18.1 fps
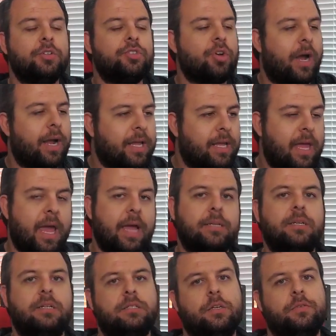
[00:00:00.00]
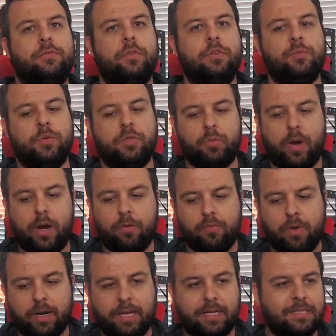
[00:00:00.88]
difference
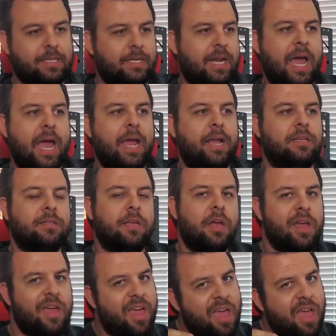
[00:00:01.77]
between running today's